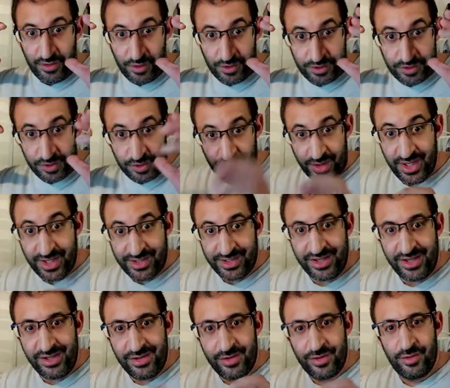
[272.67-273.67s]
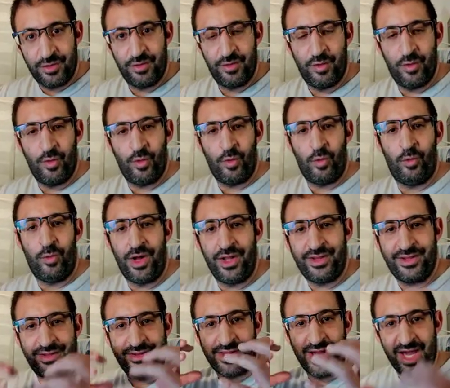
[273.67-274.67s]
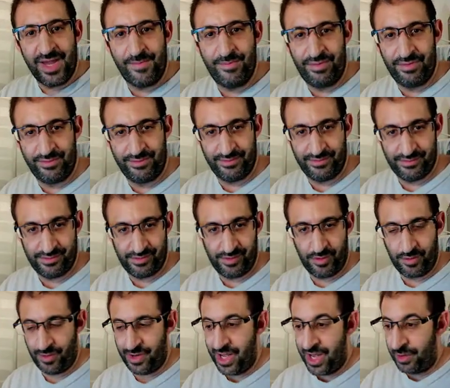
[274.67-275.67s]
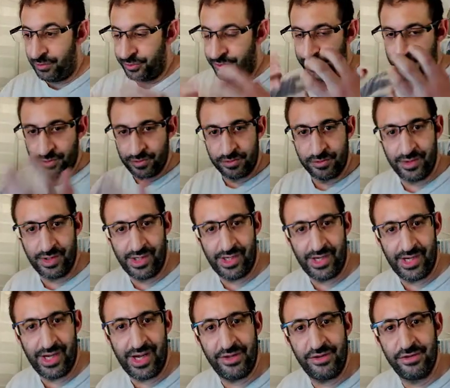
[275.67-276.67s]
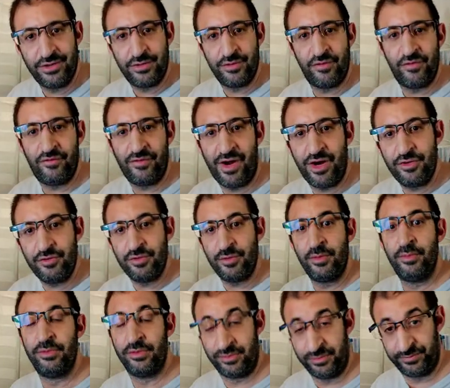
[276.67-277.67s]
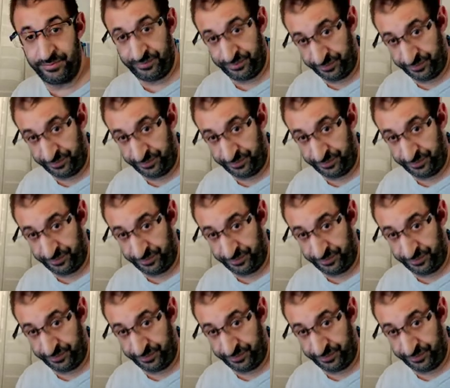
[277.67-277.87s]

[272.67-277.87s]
concentrate in what type or how to add the value